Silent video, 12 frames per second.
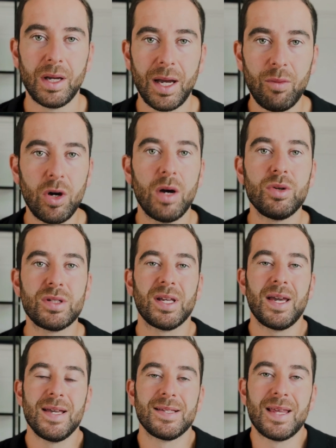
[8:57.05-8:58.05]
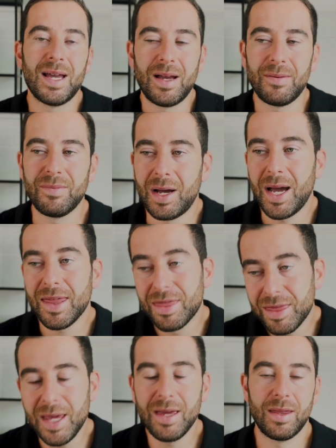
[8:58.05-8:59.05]
And what I would say is that I
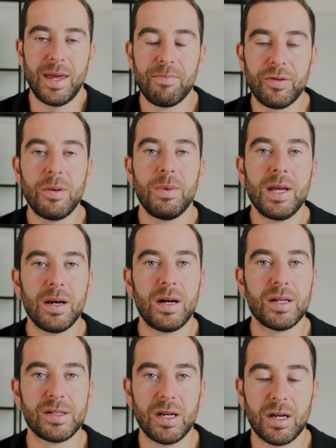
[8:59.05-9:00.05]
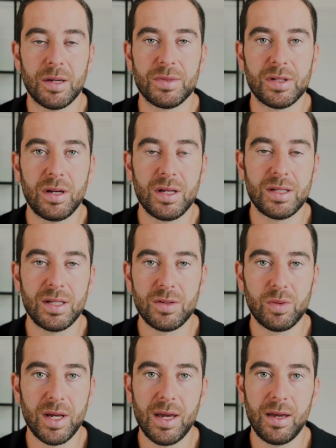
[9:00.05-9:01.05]
think there probably are circumstances
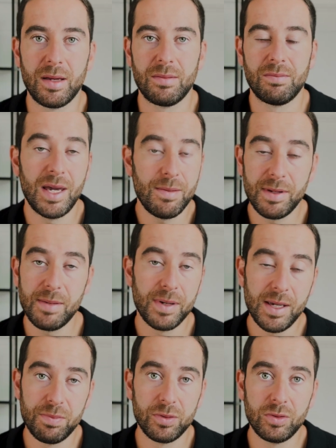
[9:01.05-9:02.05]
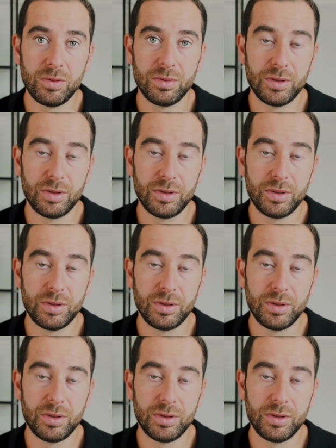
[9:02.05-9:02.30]
where maybe people